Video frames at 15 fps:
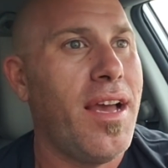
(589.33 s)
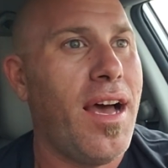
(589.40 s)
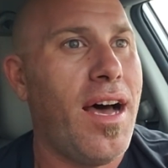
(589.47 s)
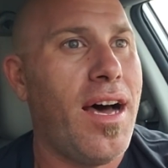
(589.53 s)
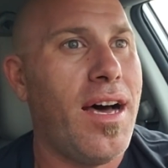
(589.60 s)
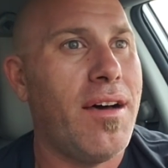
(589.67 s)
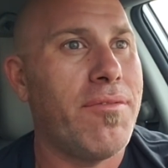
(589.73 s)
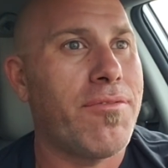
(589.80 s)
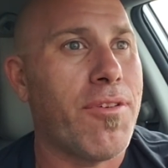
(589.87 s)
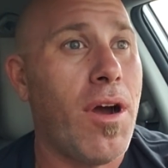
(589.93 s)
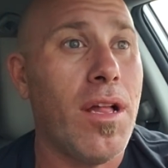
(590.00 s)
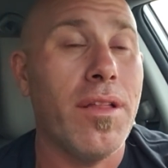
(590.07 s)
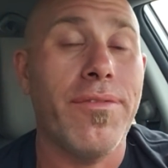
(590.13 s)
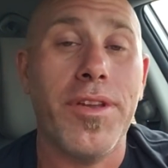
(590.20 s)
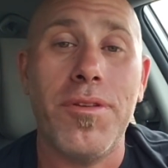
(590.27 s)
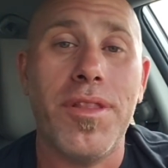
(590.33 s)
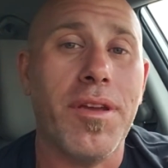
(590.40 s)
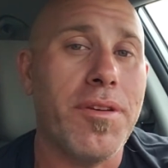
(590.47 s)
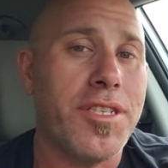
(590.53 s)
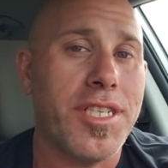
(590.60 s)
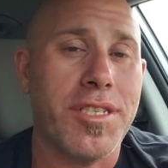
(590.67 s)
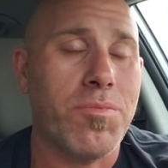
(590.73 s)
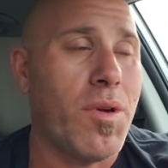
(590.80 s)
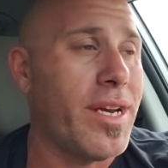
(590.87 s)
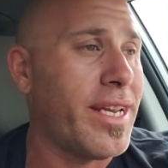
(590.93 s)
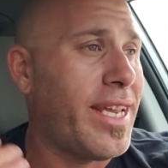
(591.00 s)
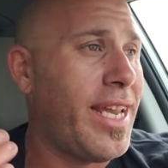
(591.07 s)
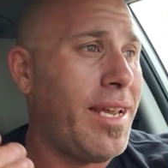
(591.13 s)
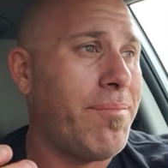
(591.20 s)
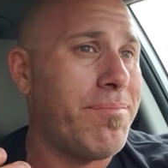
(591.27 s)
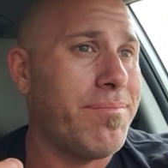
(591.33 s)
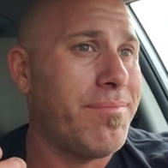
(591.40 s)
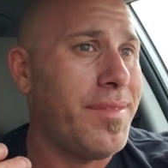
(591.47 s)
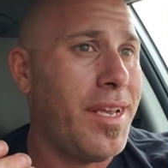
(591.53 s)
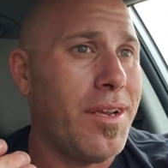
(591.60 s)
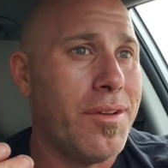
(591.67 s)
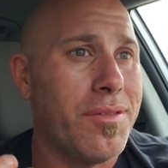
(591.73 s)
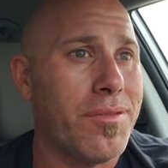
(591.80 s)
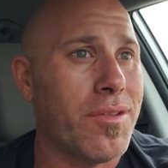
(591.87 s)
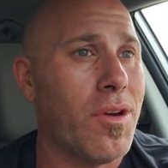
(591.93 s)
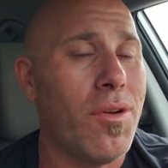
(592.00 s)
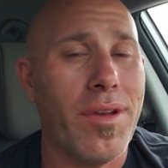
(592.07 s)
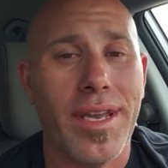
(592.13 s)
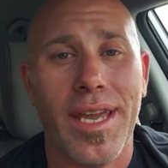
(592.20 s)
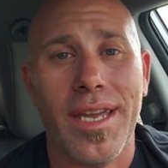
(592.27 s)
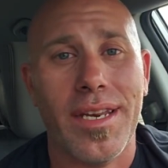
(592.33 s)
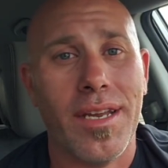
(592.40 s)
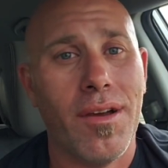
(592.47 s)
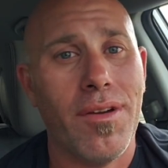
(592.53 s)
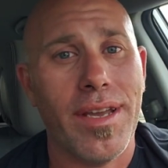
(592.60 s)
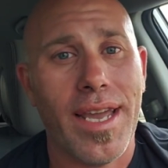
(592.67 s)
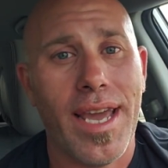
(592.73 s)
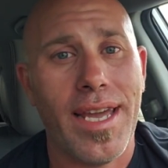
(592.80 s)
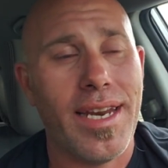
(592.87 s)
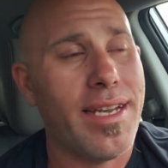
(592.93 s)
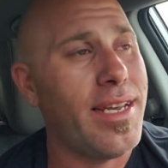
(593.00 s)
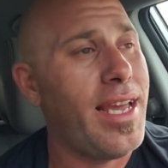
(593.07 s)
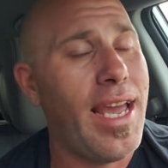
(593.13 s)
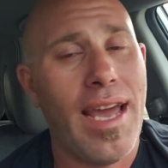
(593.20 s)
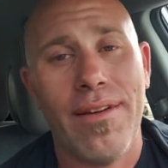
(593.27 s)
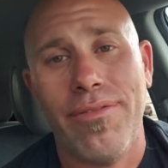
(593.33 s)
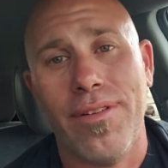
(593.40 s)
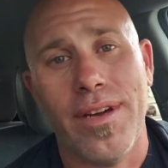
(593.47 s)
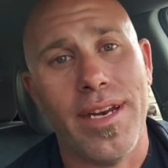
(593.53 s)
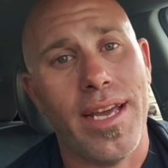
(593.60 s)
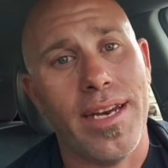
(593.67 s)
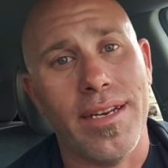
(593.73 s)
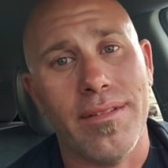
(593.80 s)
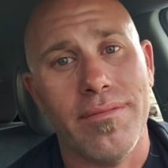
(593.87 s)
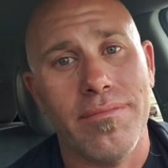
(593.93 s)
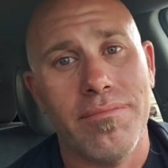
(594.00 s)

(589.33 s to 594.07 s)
Um, for all of you that just want to keep, you know, throwing it and going at it, have fun at it.